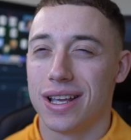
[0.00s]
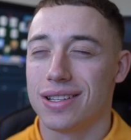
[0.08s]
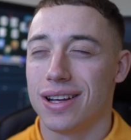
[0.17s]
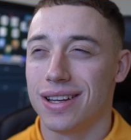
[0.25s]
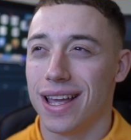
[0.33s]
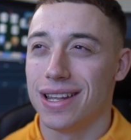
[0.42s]

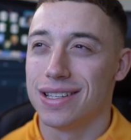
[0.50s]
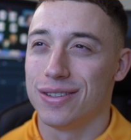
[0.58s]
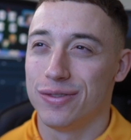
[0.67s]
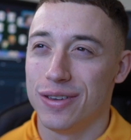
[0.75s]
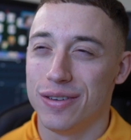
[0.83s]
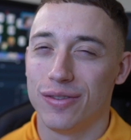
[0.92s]
started getting
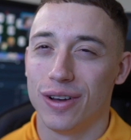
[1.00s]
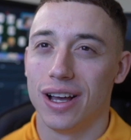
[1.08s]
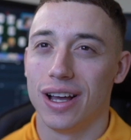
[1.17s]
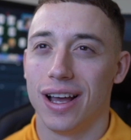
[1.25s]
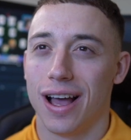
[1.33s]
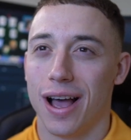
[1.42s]
into
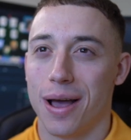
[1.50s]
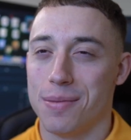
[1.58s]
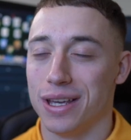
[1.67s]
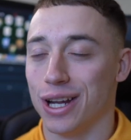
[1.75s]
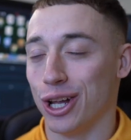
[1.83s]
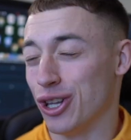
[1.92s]
FIFA,
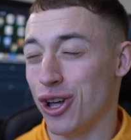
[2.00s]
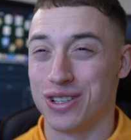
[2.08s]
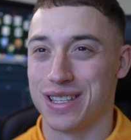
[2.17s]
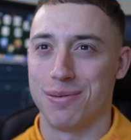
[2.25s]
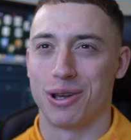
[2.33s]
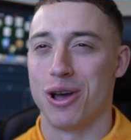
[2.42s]
a long
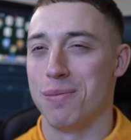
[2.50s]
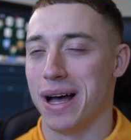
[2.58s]
time ago,